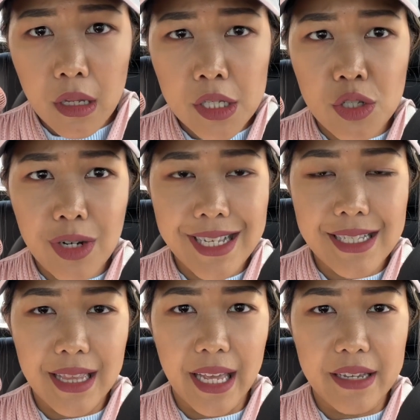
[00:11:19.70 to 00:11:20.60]
stress
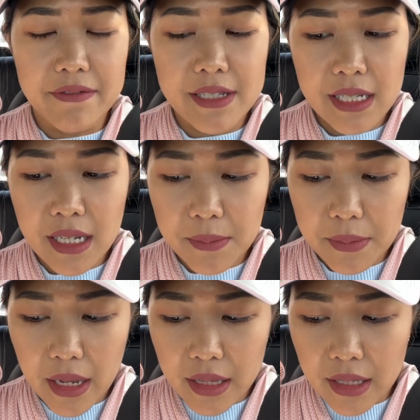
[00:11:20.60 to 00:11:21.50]
and lack of sleep.
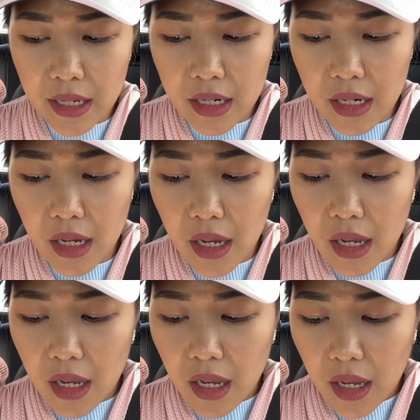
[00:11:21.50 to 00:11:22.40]
And then
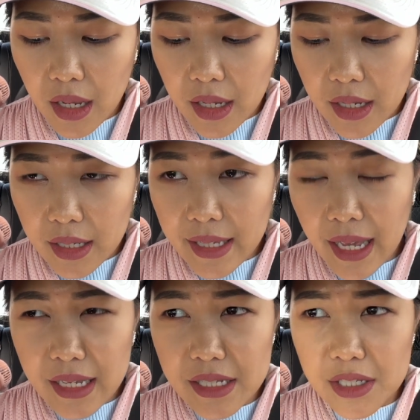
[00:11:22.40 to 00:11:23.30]

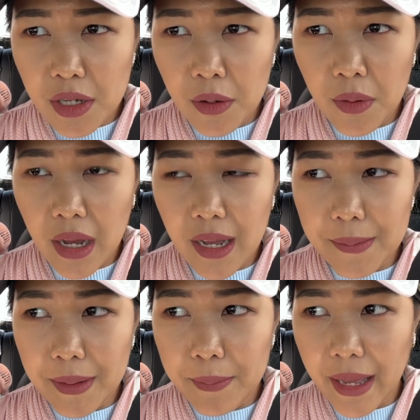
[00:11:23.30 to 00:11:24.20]
yeah, so
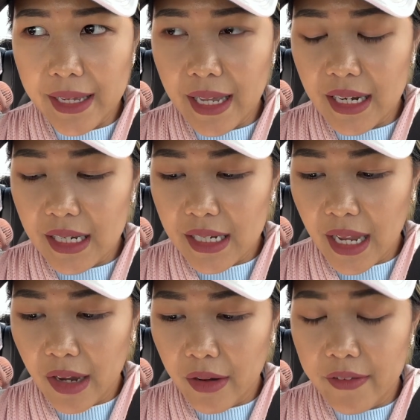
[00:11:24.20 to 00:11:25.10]
I'm back at it
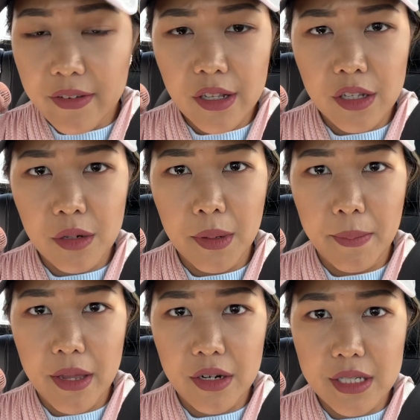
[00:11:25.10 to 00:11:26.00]
now. I feel a little bit
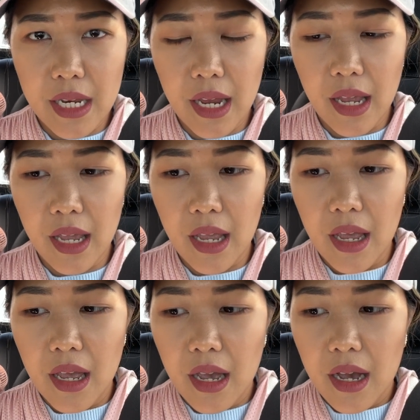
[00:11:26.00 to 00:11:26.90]
better today.
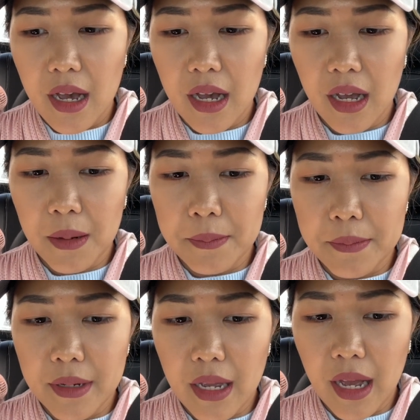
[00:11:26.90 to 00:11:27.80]

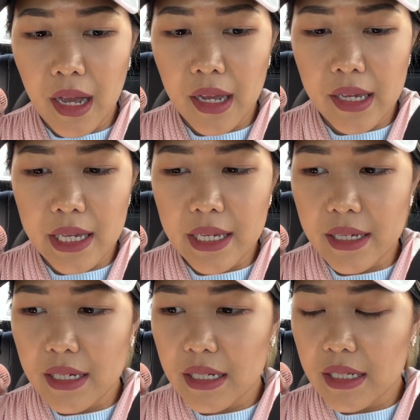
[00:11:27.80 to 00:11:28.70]
I
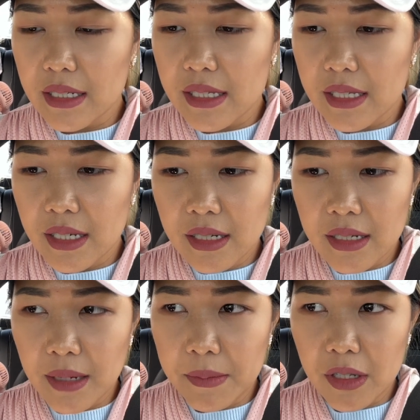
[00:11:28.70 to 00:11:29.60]
still
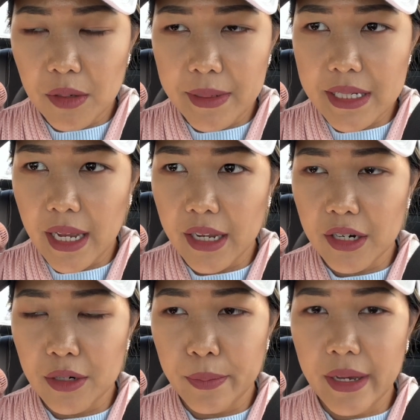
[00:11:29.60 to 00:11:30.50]
am a little bit
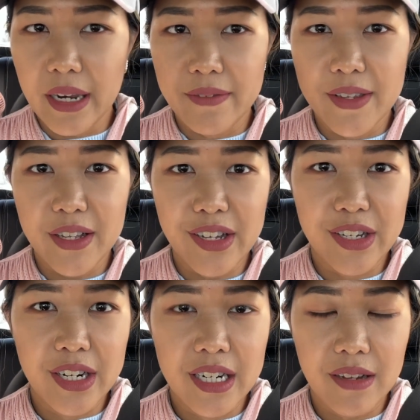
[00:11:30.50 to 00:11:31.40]
tired, but I feel
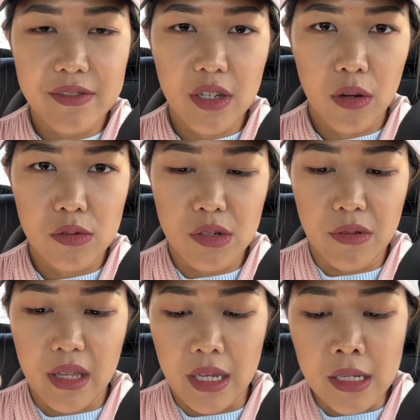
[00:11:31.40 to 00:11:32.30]
good enough to go do
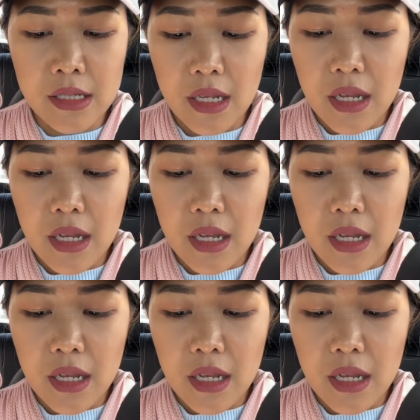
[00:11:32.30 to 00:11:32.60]
things.